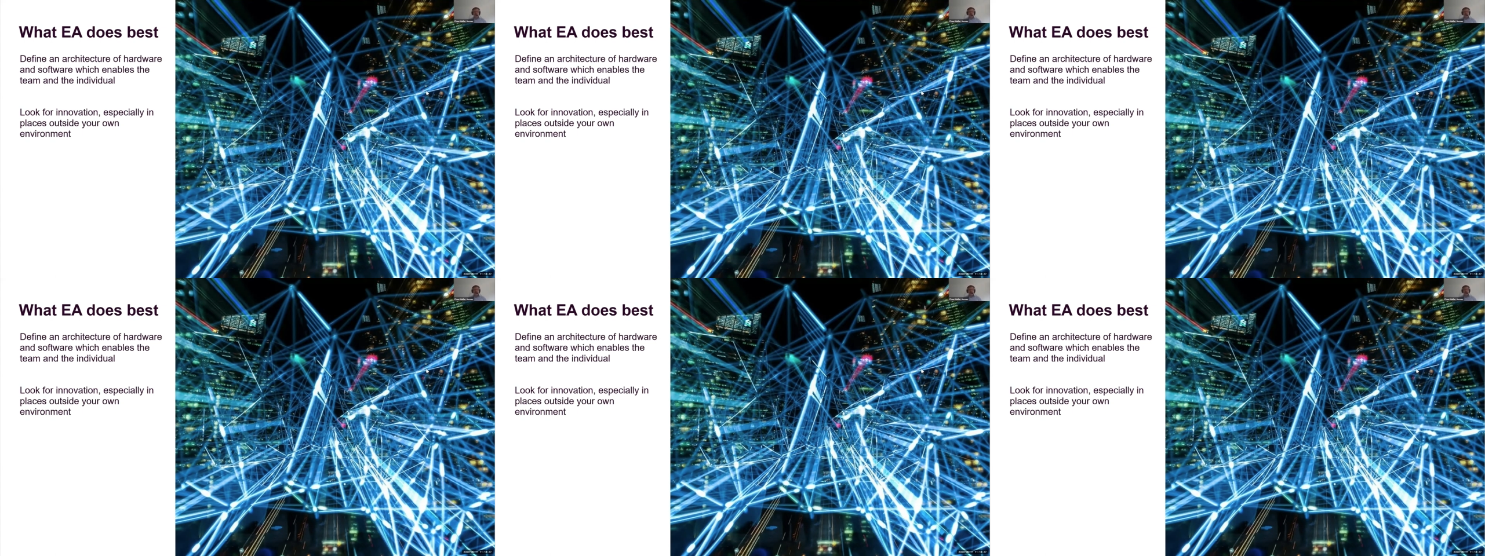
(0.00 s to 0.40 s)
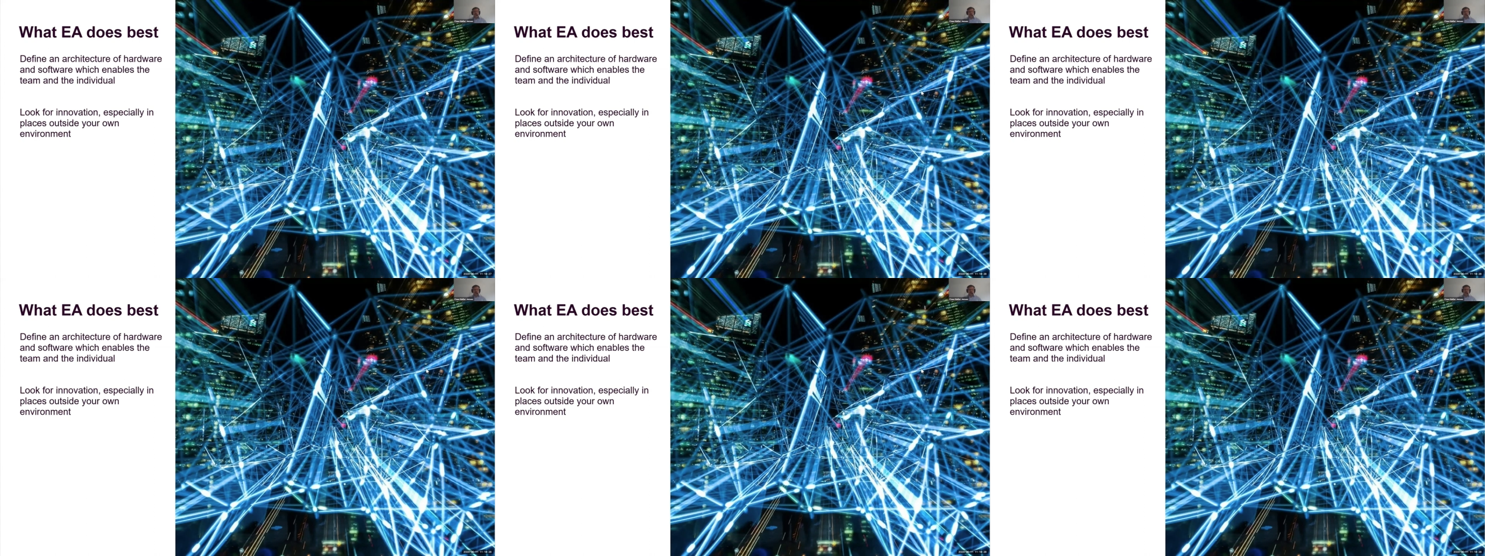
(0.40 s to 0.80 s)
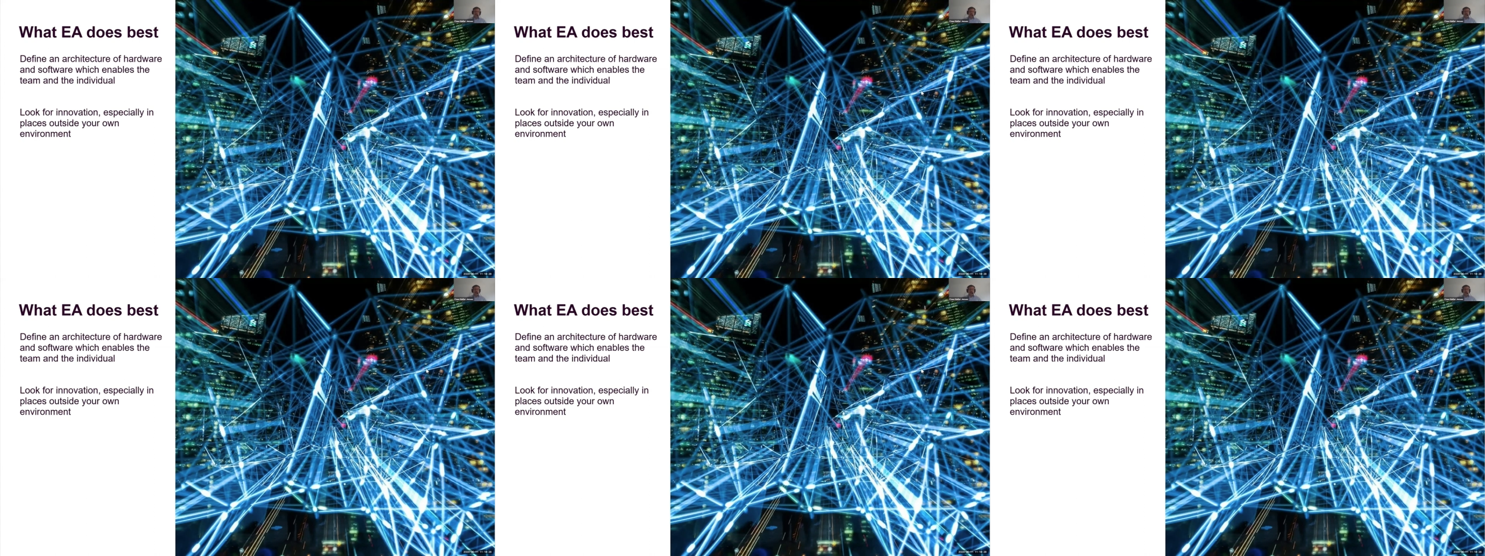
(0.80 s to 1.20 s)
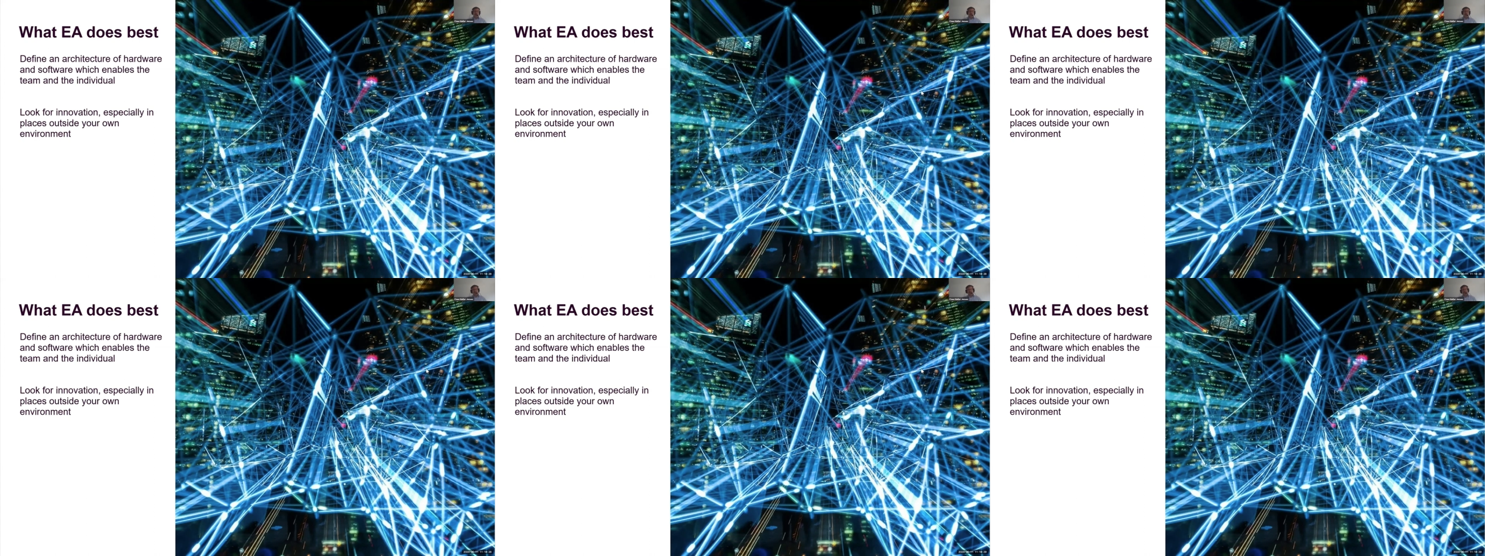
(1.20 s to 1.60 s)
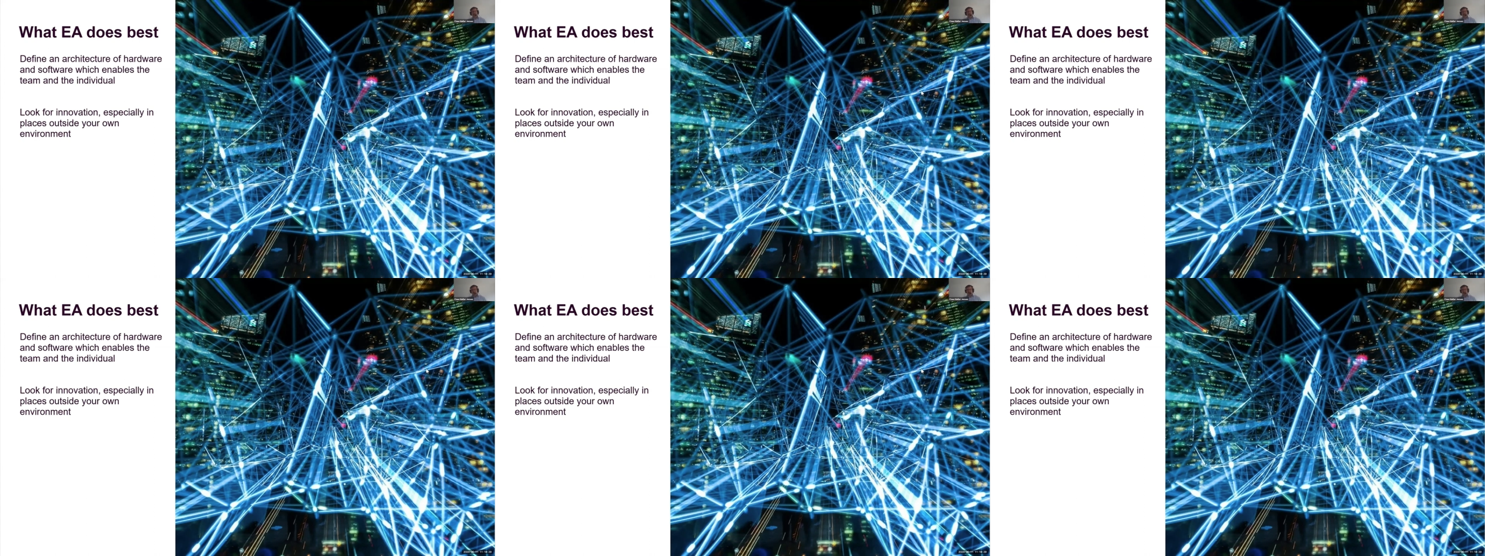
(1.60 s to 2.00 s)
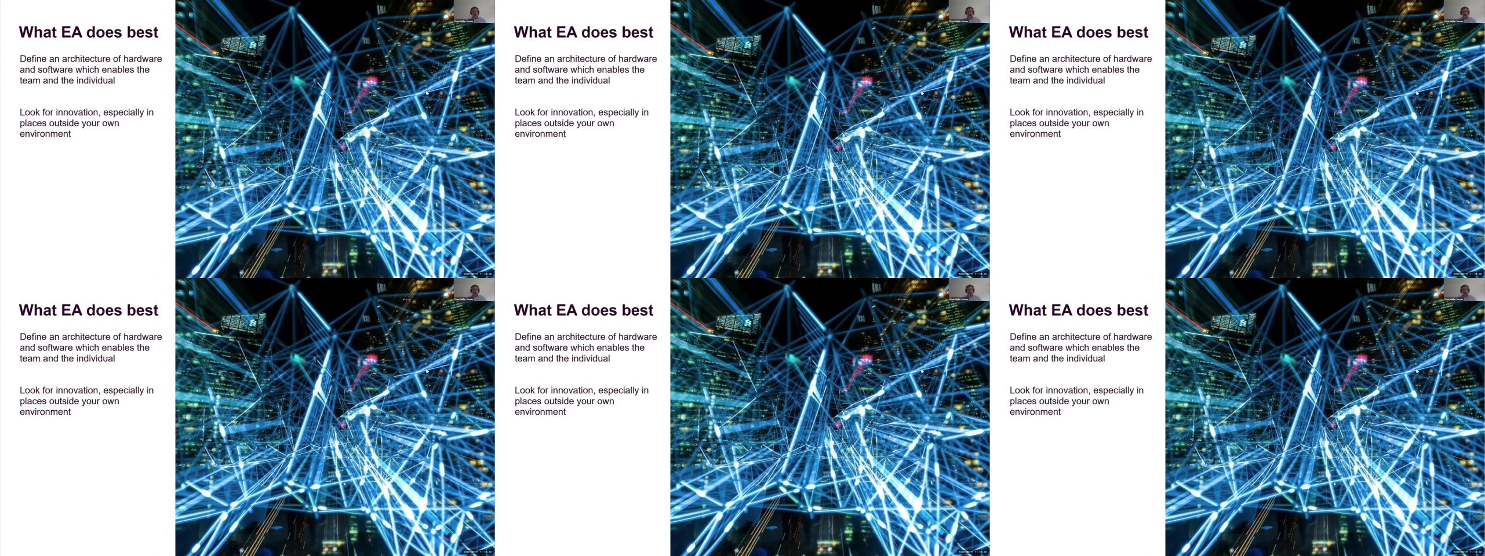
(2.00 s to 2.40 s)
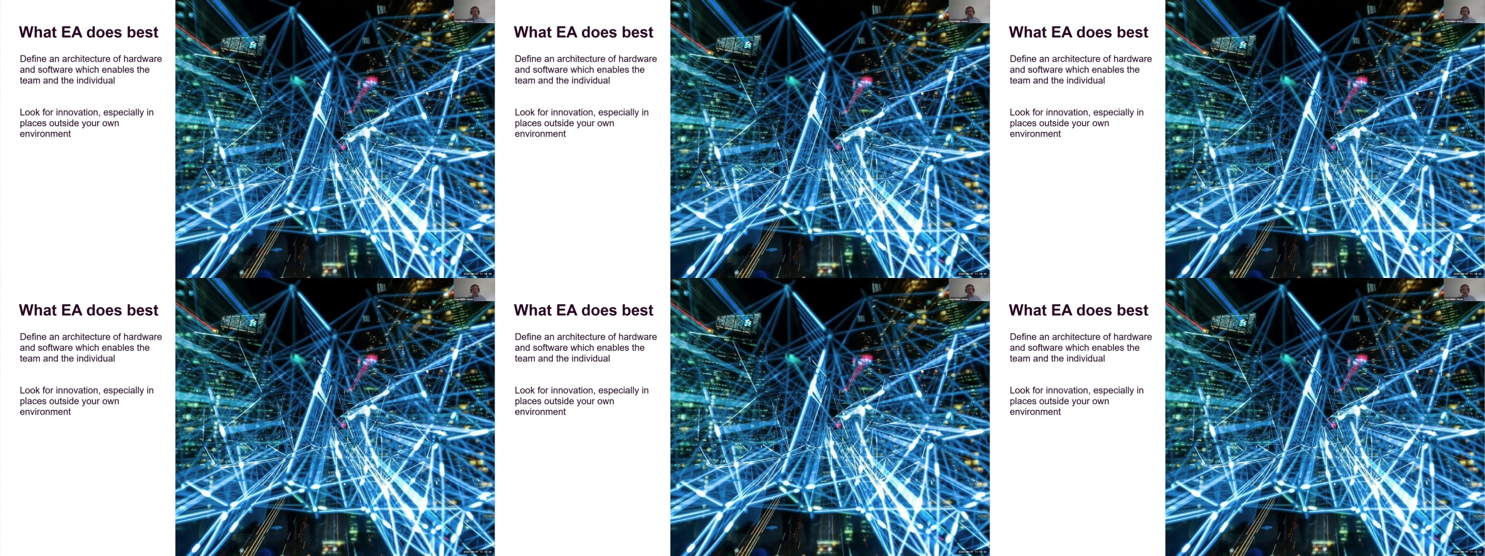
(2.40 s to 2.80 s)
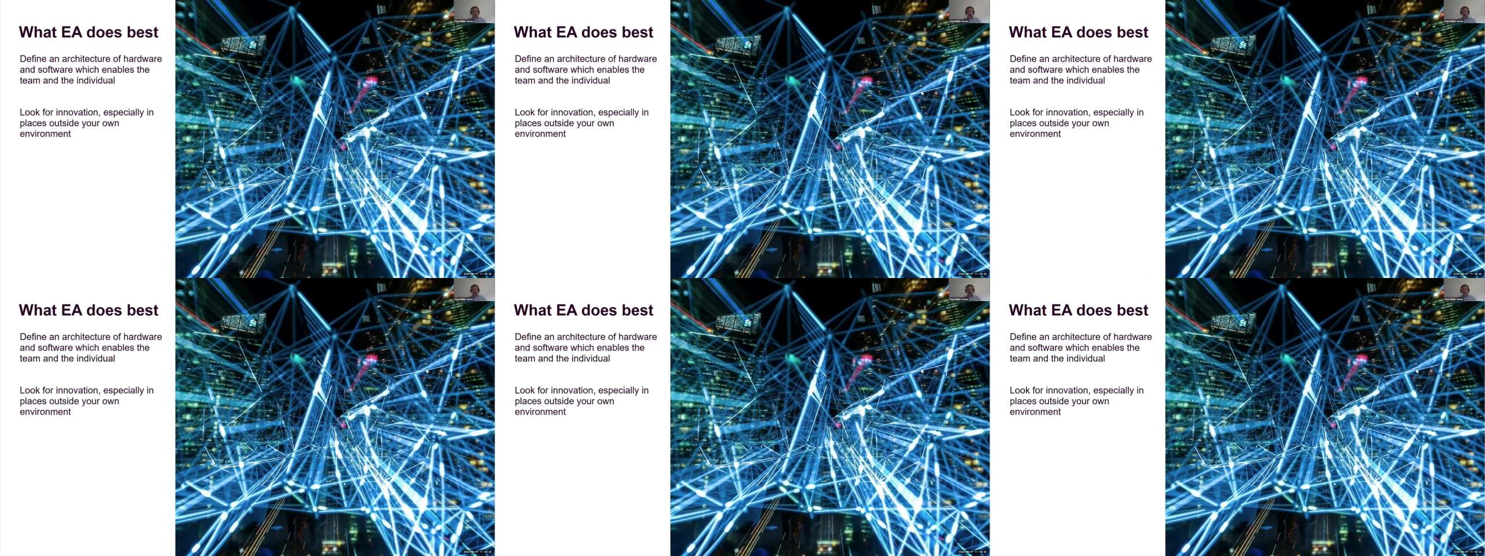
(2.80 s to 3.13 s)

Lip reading: (no speaker visible)